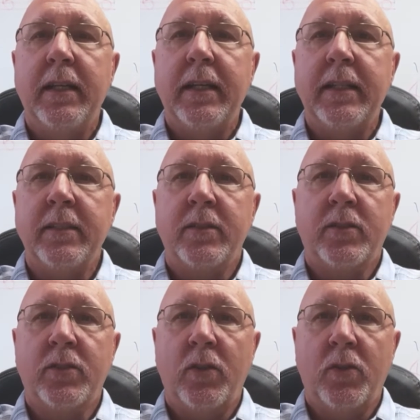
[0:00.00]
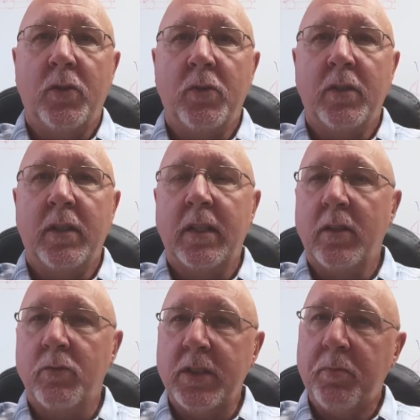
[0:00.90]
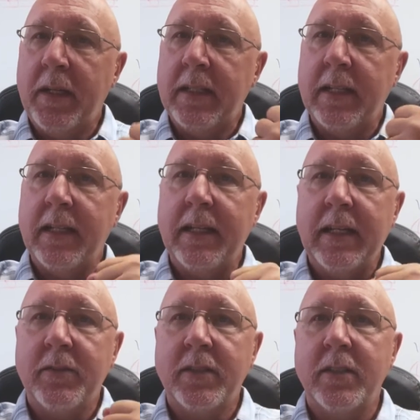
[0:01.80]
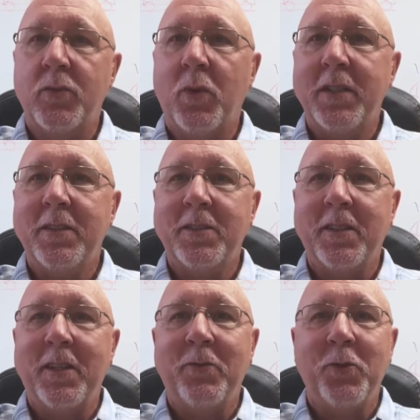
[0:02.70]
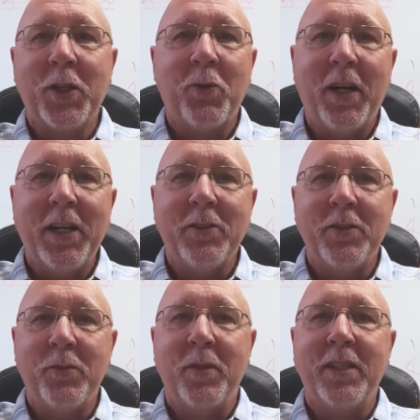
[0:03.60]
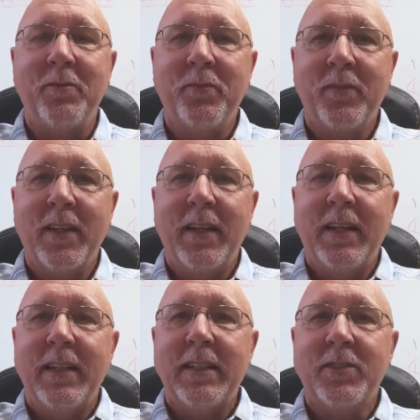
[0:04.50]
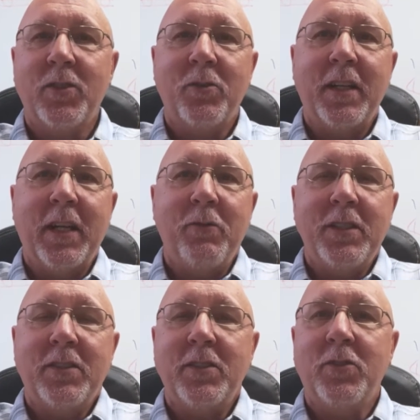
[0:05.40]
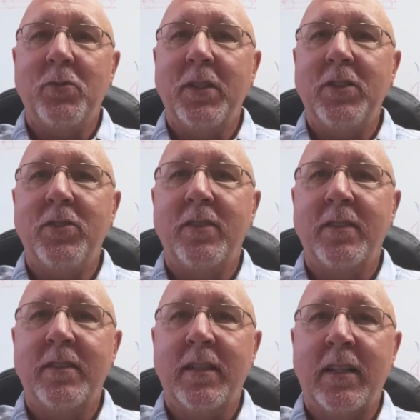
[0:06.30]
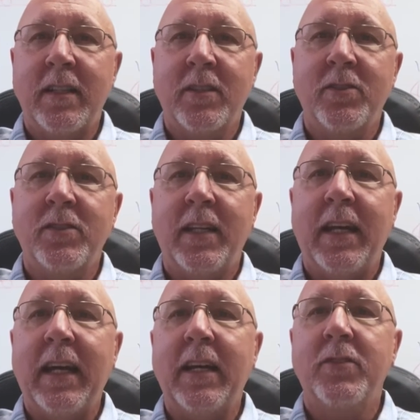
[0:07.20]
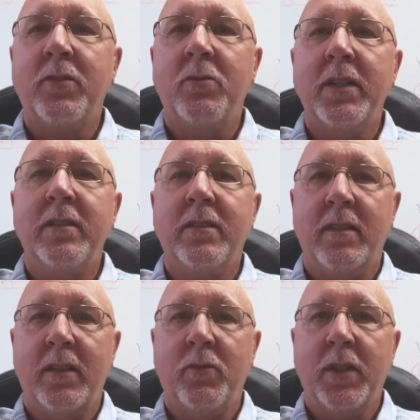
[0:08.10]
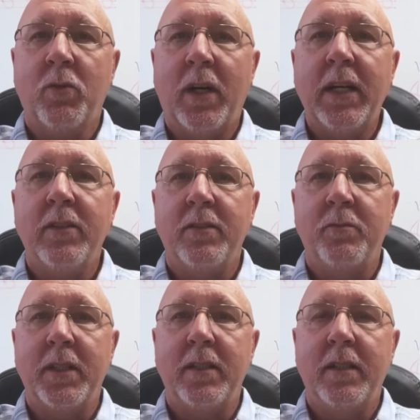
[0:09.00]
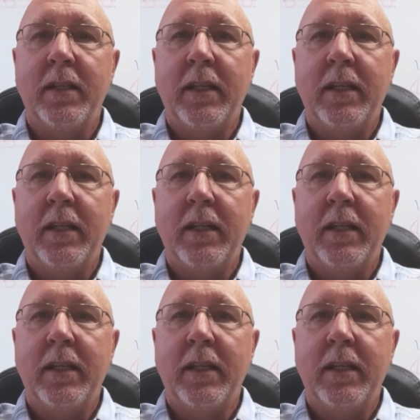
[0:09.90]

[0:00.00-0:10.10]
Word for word: And so the little wristband I have says, What does love require of me? And so in every situation, I learn to ask, What does love require of me?